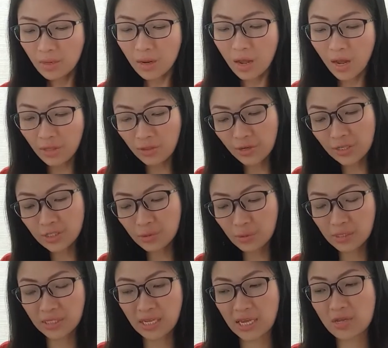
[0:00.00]
Others
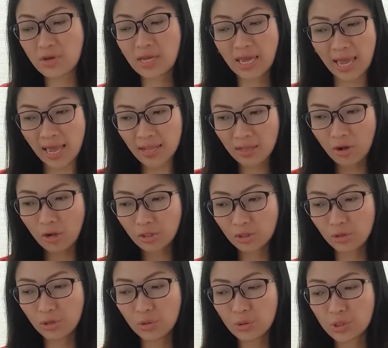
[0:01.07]
would say you can also
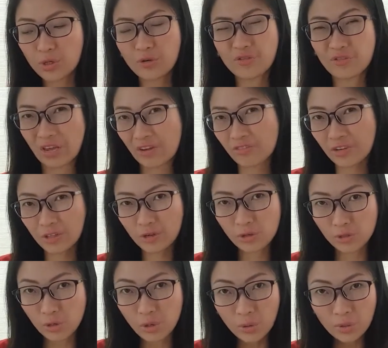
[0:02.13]
use your favorite
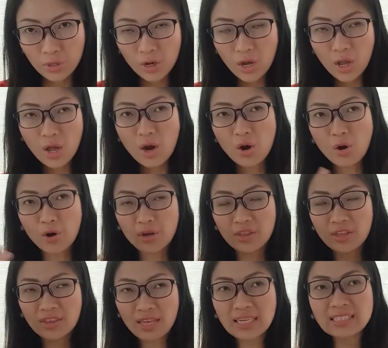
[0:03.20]
cologne or
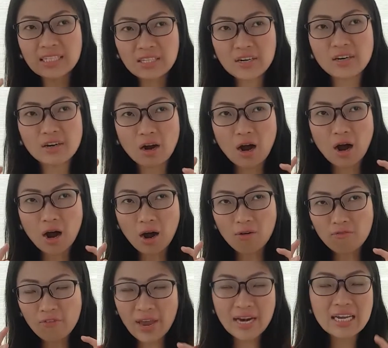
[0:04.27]
the things that are
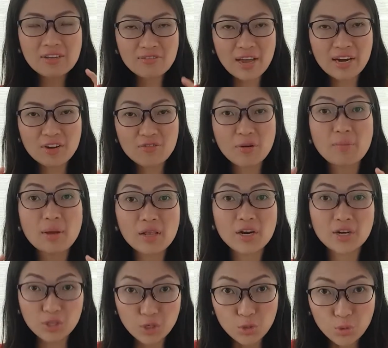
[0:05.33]
very, very
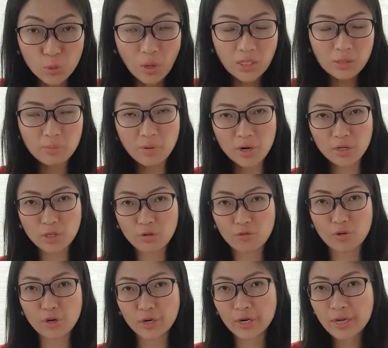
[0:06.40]
familiar to you as part of
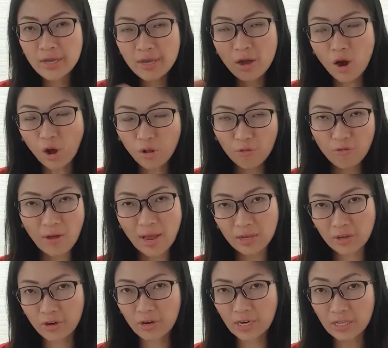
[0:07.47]
your
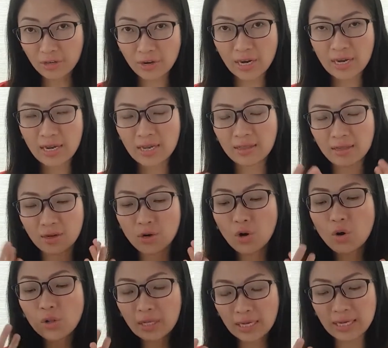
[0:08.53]
olfactory training. The
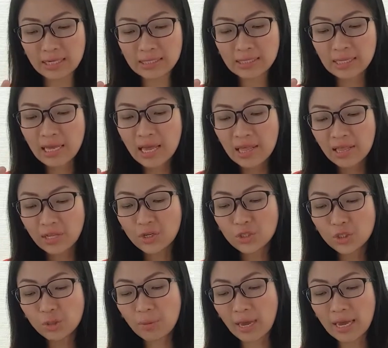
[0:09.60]
goal is that you
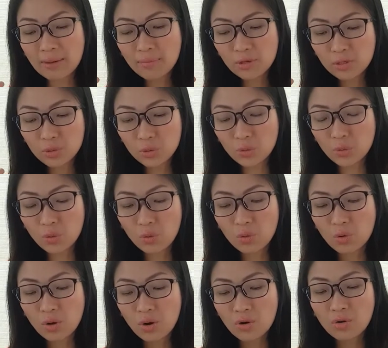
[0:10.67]
should be able
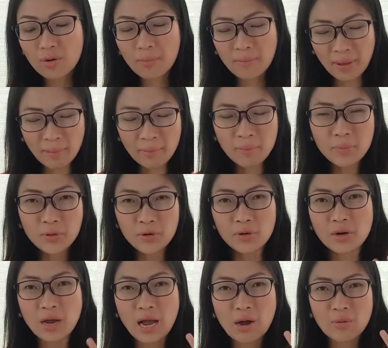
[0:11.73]
to
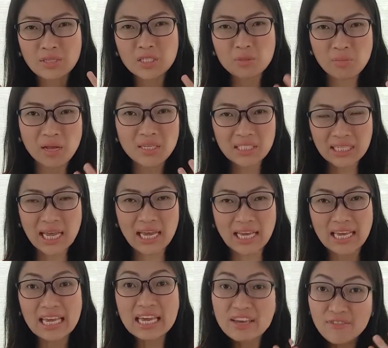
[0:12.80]
remember how it smells like
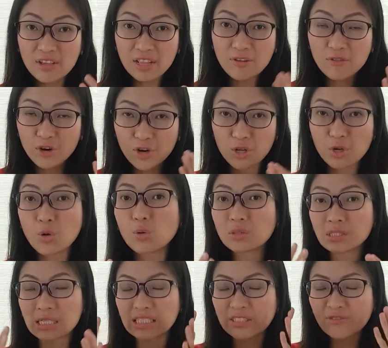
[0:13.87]
even if your
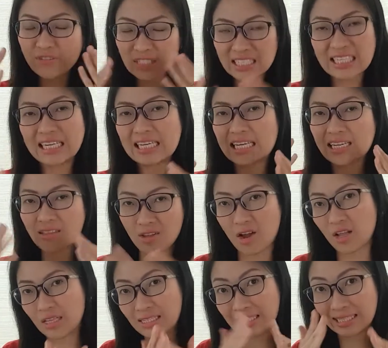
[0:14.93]
nose is physically
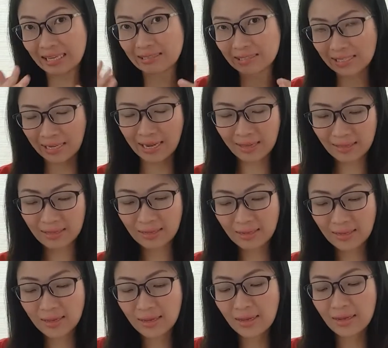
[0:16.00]
not sensing it.
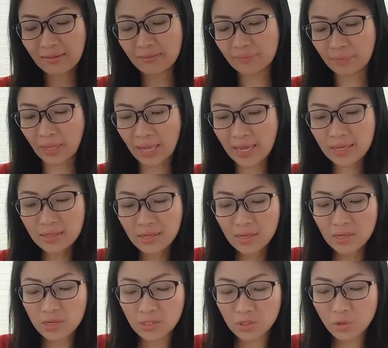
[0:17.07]
Okay?
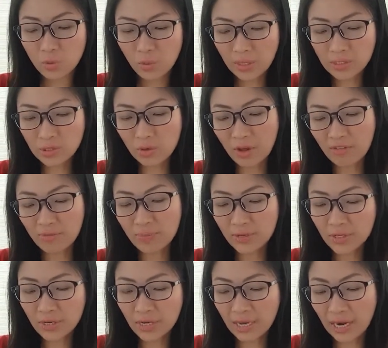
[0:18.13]
So once you have
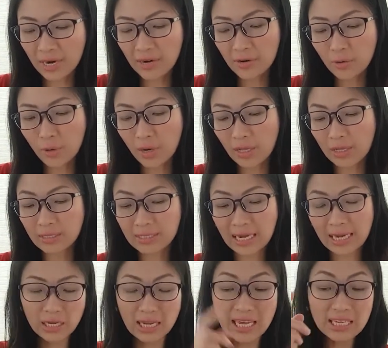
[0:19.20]
put your carrier oil
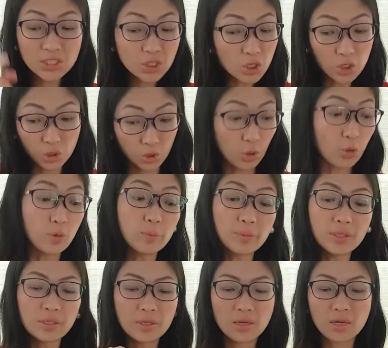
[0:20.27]
inside each tube,